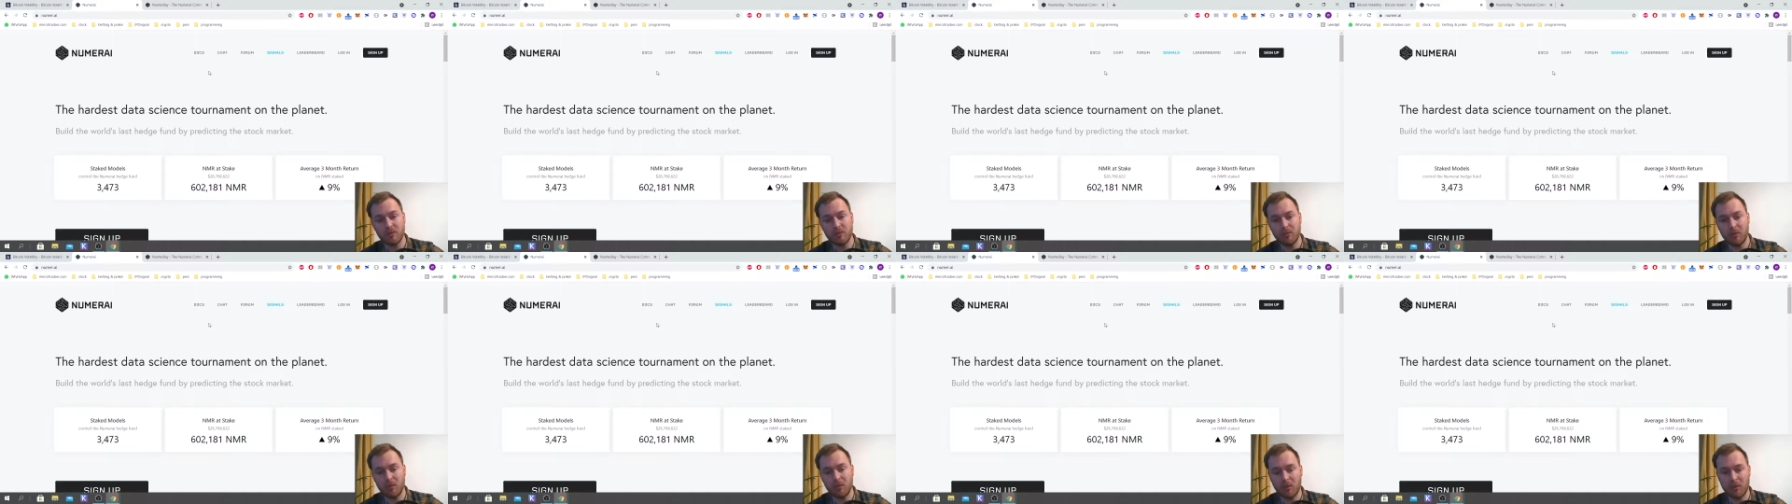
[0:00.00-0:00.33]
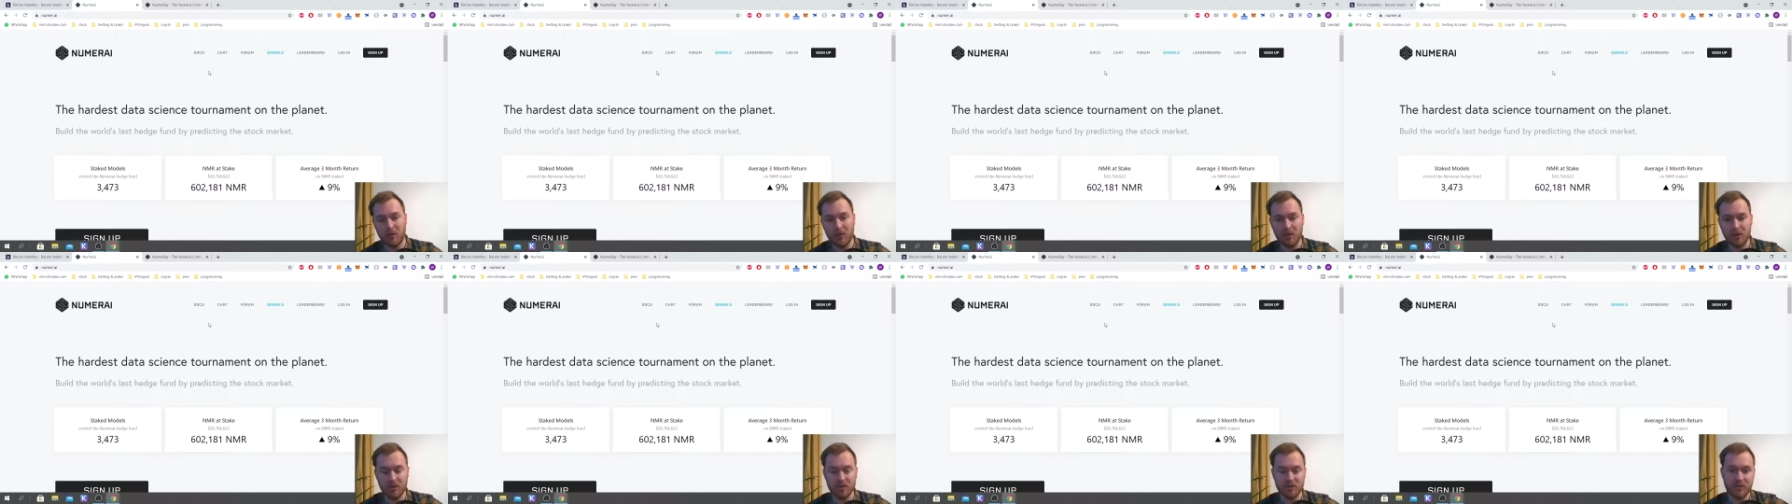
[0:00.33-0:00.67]

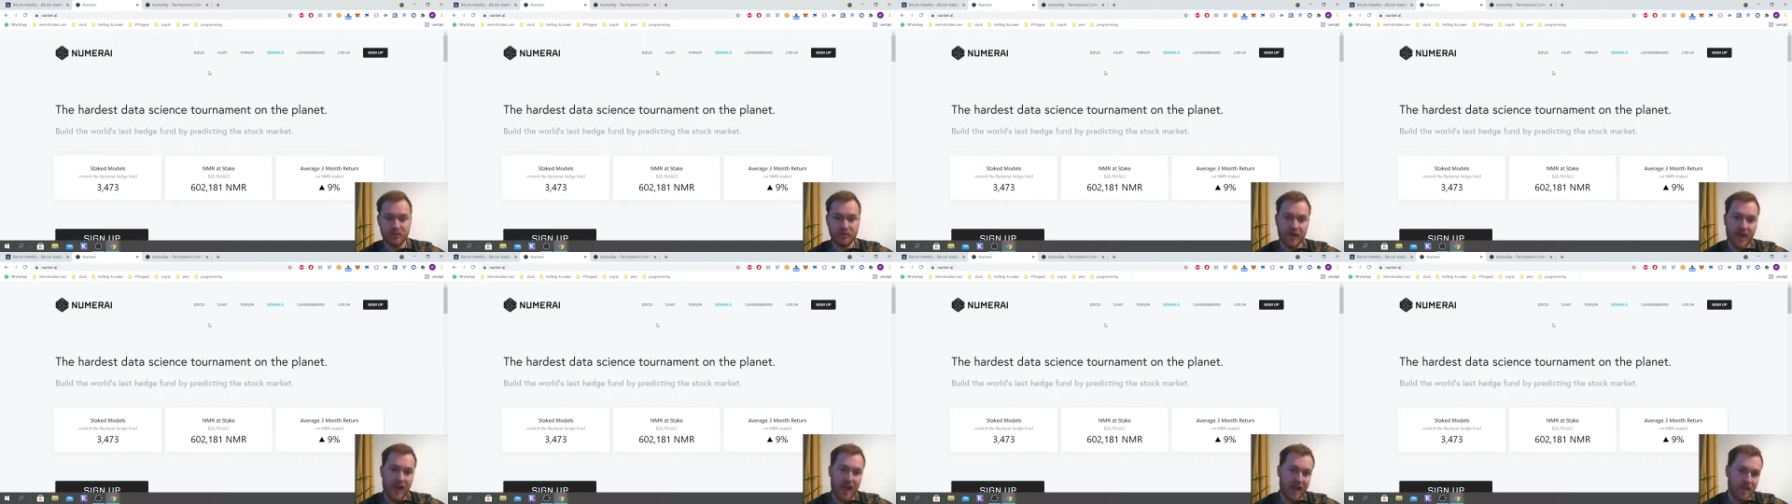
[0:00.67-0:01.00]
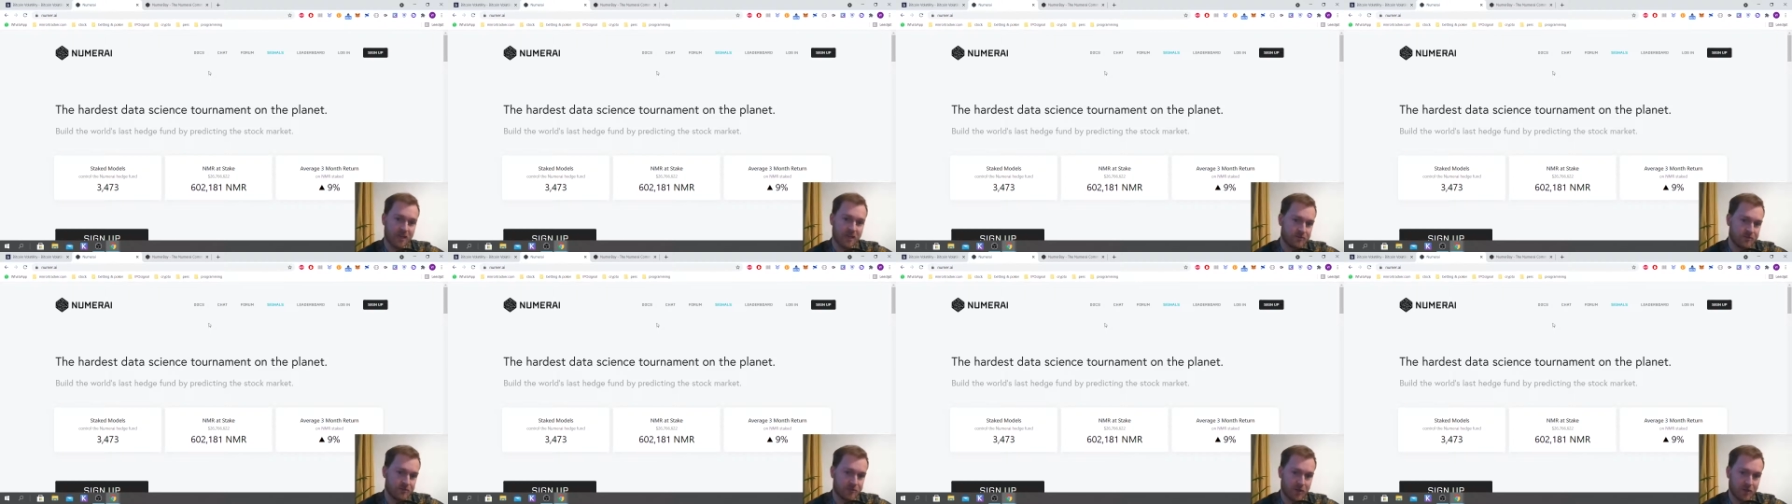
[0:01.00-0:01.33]
because if the
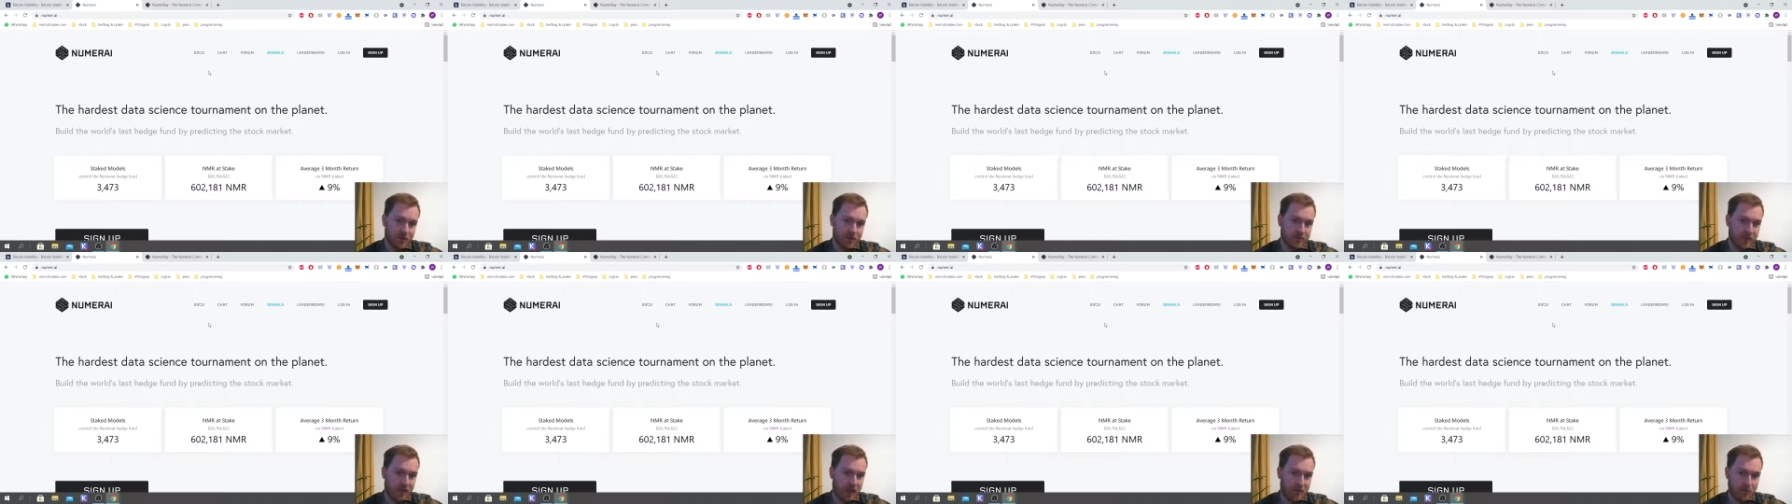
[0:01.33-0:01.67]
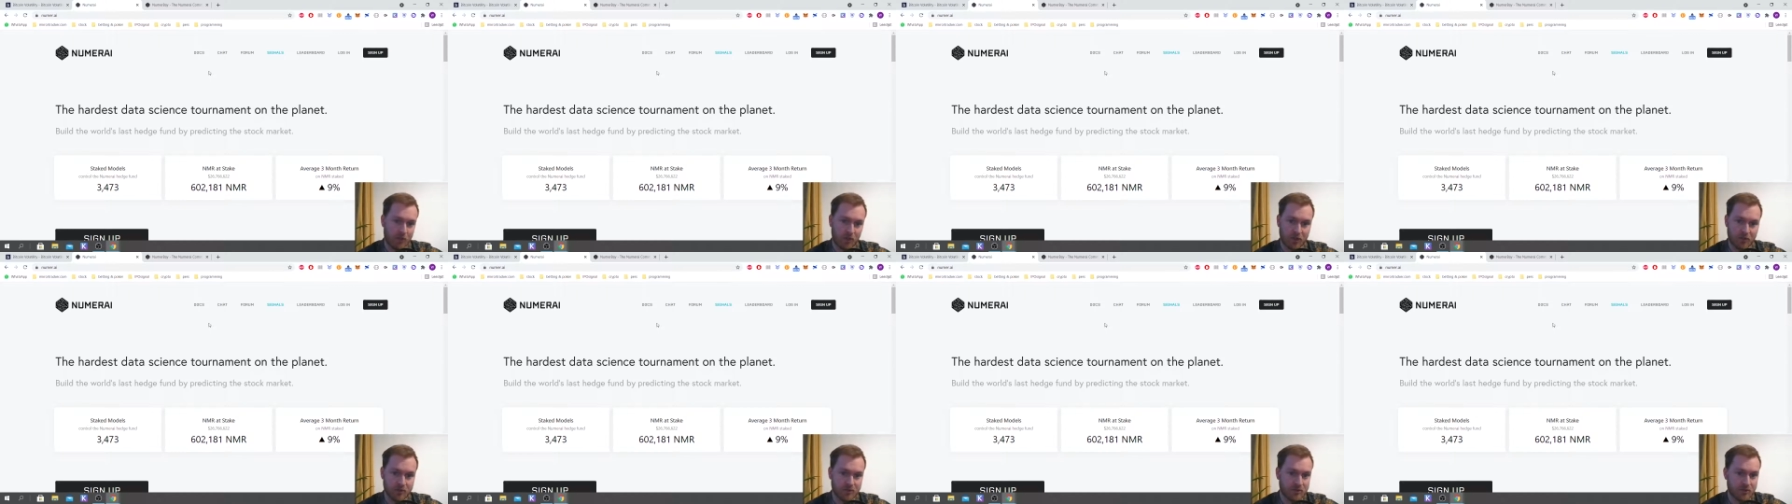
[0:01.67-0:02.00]
hedge fund
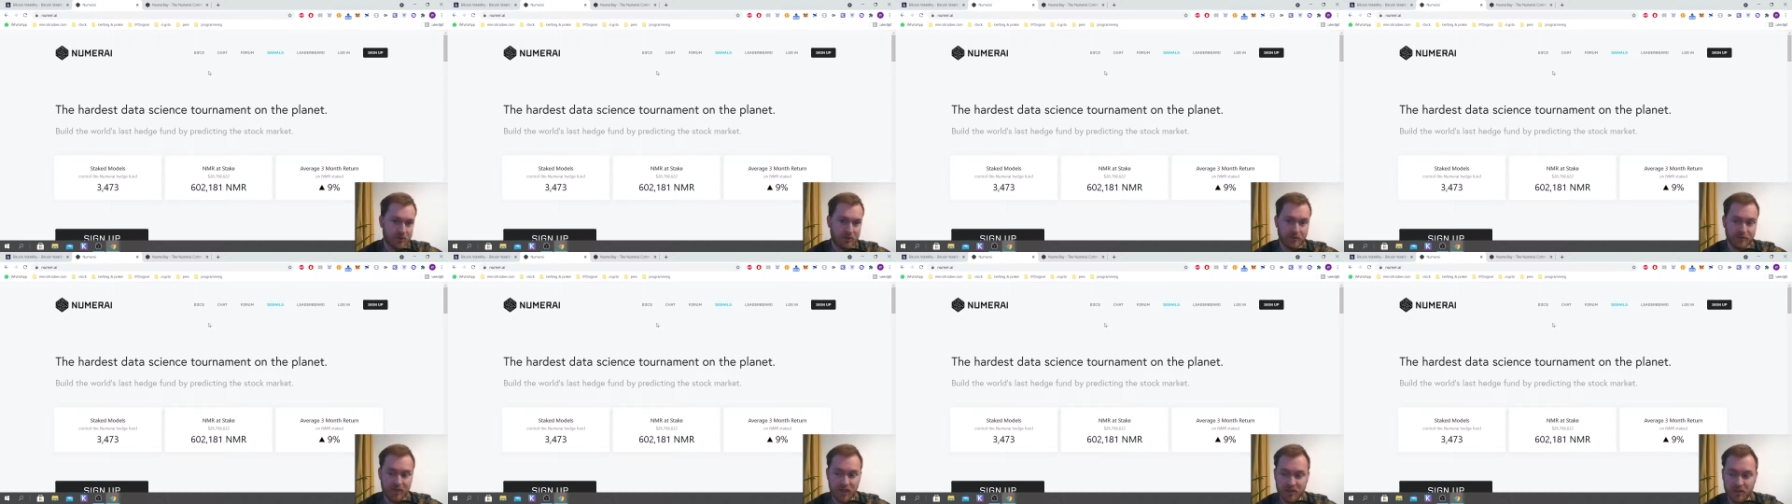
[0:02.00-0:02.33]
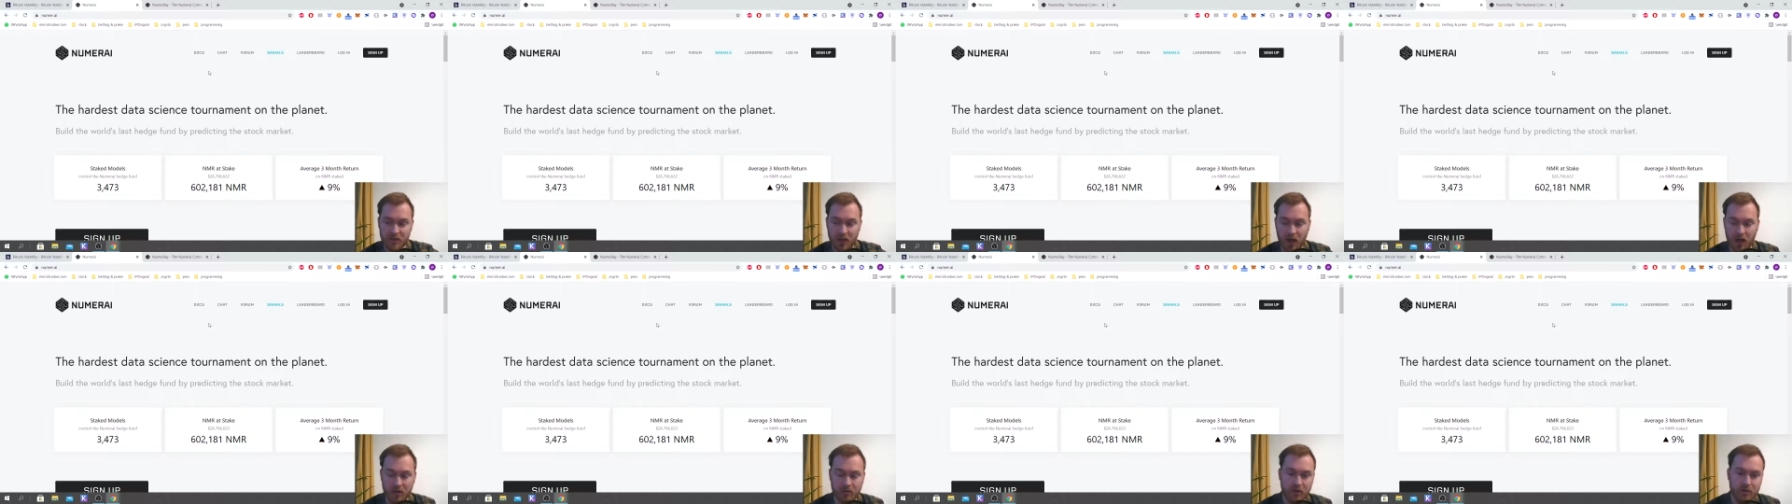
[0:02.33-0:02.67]
wants to invest
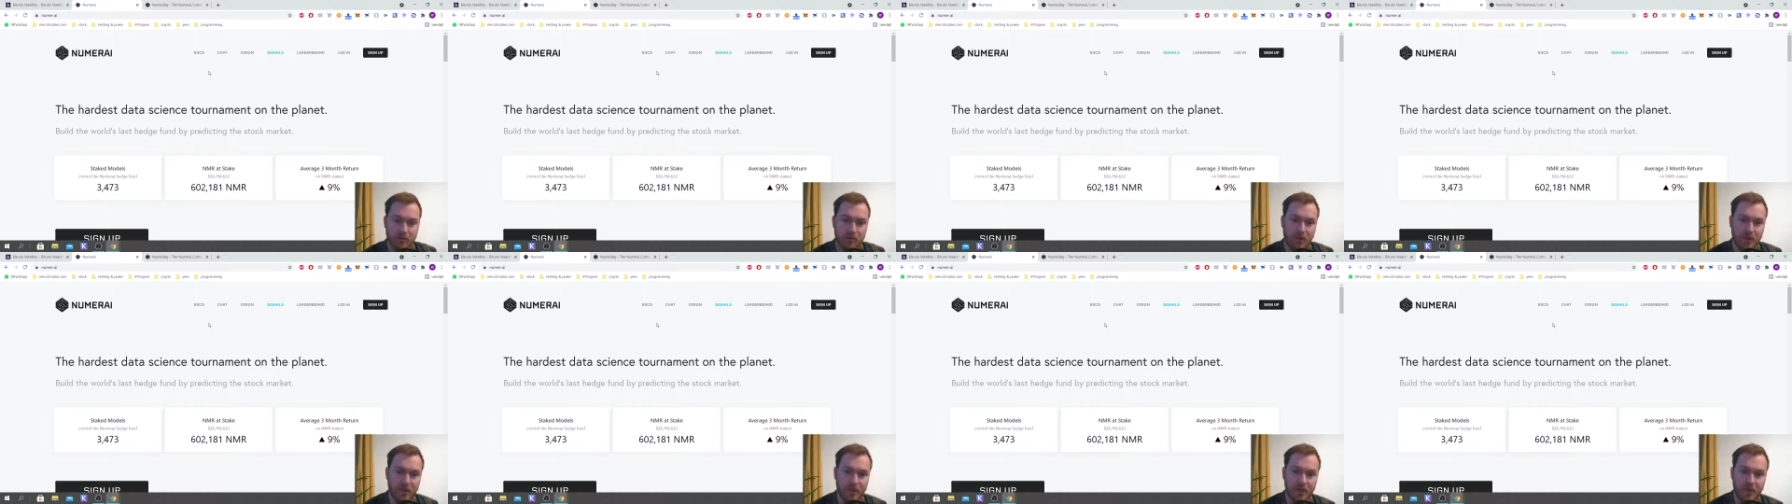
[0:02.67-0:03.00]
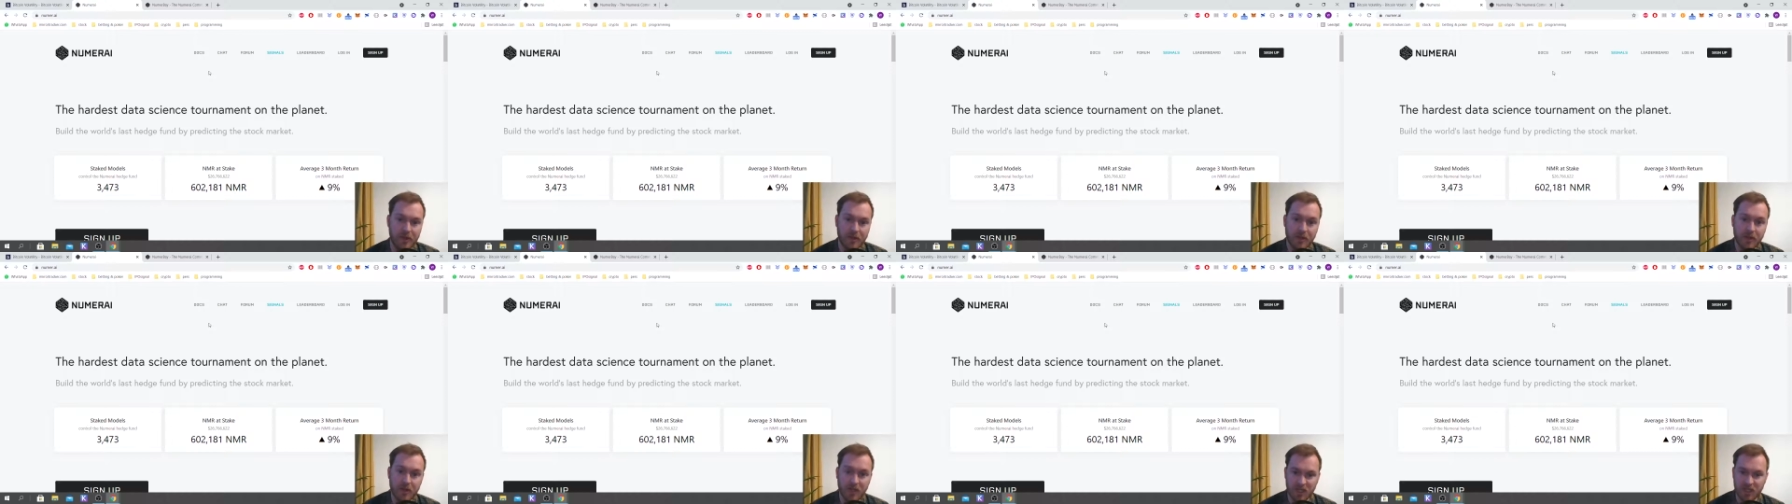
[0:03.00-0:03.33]
100
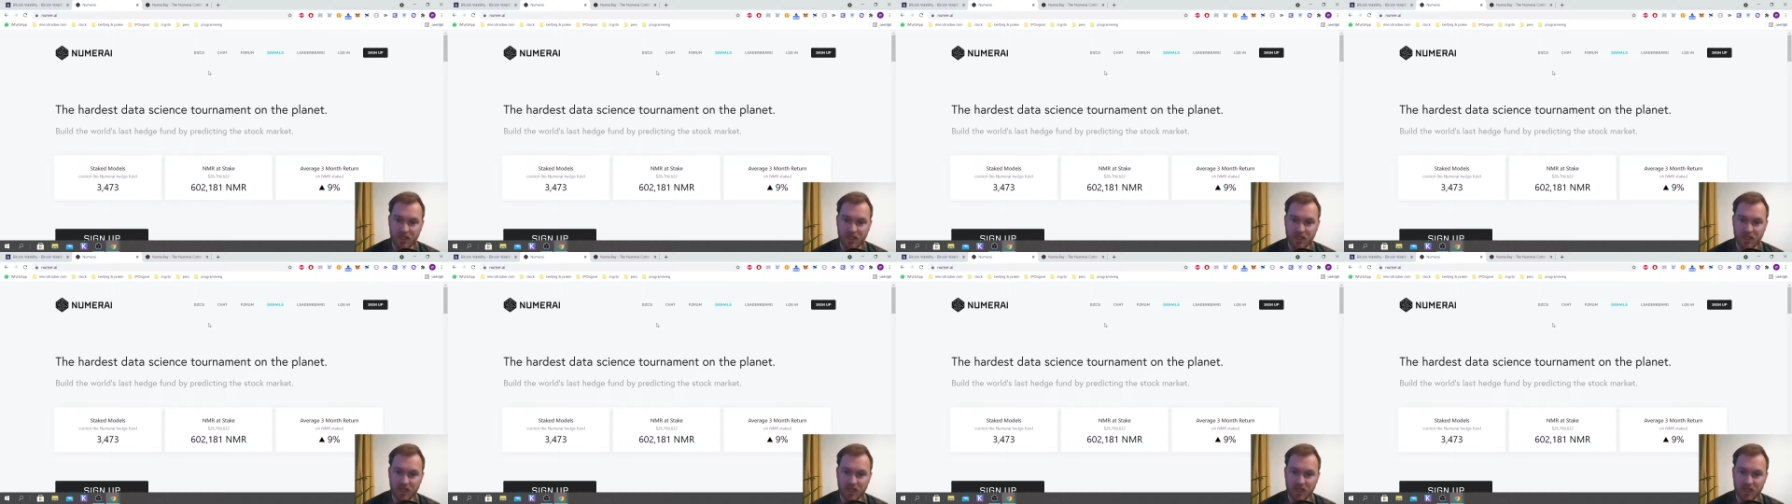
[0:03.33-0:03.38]
million,